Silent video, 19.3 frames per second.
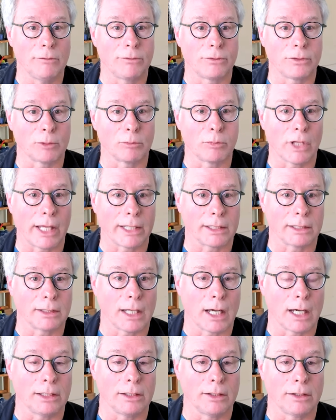for the Planet
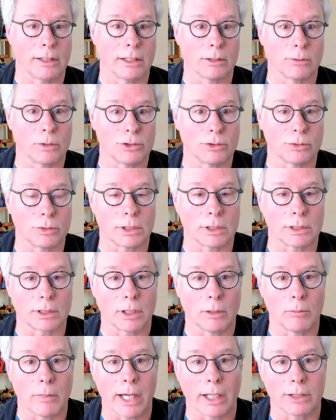Nine thing, which we can
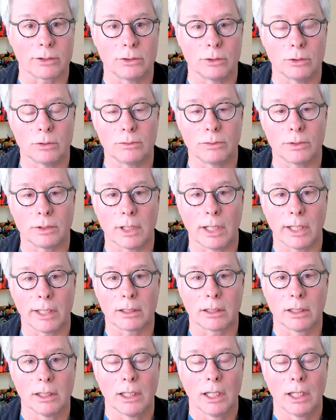come back to if you like.
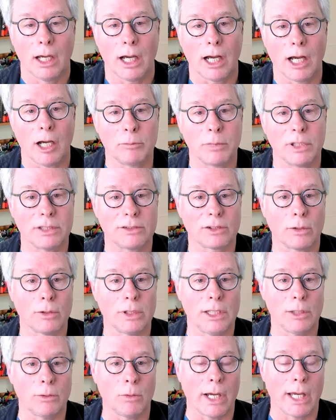Uh, but so
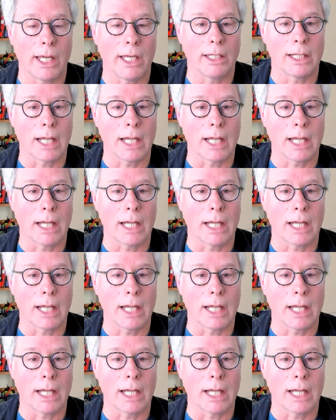anyway,